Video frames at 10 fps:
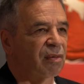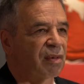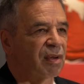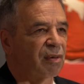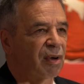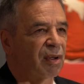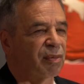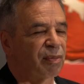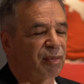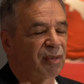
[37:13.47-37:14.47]
well.
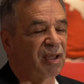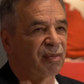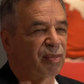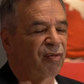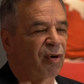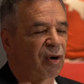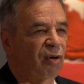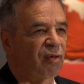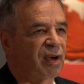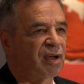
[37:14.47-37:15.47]
even before
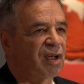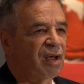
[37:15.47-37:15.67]
COVID,